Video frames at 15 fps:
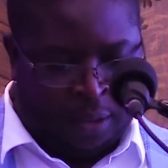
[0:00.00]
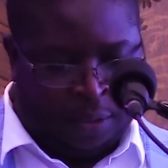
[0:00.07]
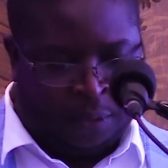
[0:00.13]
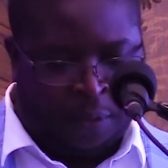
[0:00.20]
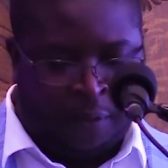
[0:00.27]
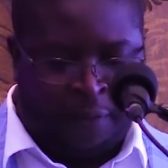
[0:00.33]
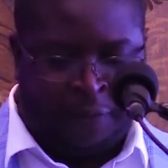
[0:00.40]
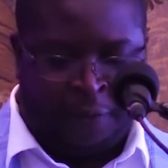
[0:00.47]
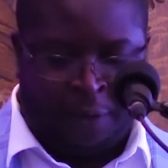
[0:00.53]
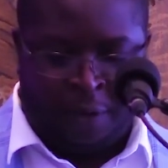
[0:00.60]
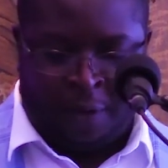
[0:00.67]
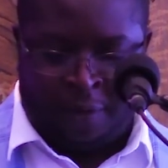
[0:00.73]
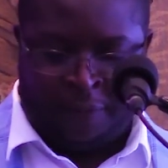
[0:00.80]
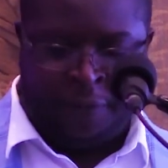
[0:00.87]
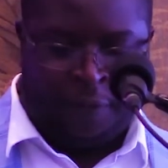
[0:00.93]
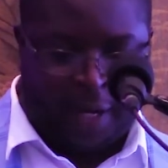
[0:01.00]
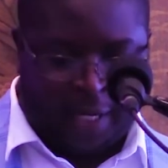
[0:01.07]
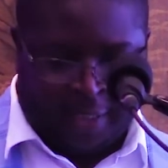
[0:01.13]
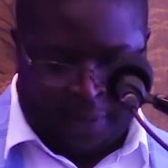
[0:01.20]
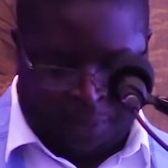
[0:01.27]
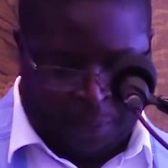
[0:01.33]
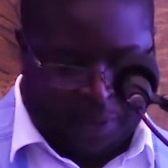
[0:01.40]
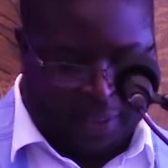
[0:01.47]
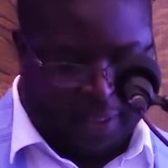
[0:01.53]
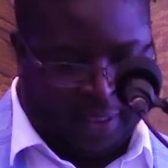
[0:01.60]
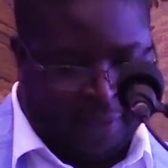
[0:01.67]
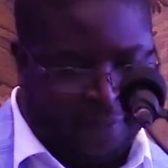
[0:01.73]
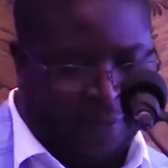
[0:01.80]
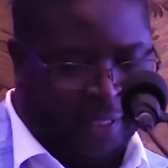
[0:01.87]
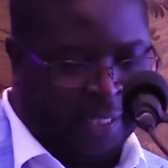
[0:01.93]
So for us to
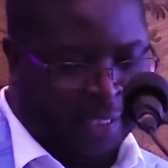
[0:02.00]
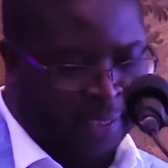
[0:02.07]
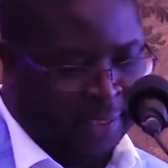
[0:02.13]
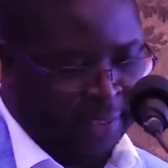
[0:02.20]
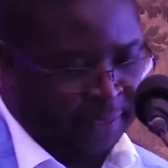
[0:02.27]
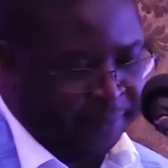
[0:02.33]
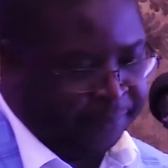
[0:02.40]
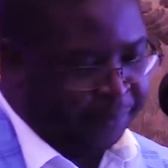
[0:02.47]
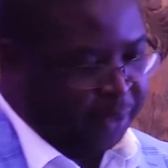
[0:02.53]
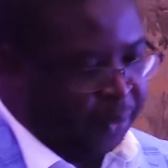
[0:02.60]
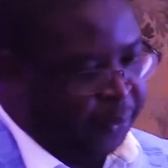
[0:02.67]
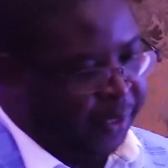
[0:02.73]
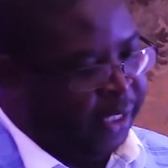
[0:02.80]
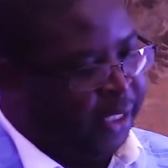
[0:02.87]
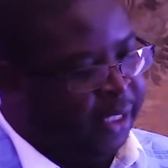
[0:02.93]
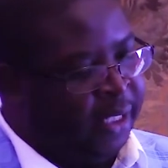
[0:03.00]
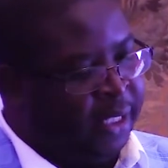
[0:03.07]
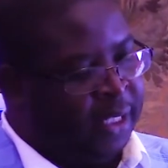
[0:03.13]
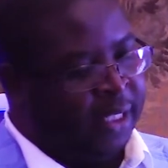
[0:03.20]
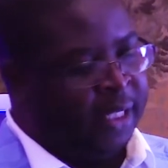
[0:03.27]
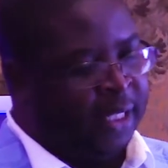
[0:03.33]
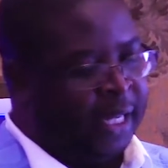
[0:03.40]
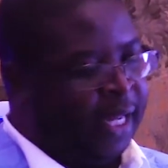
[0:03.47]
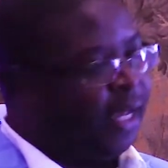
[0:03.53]
deliver that, we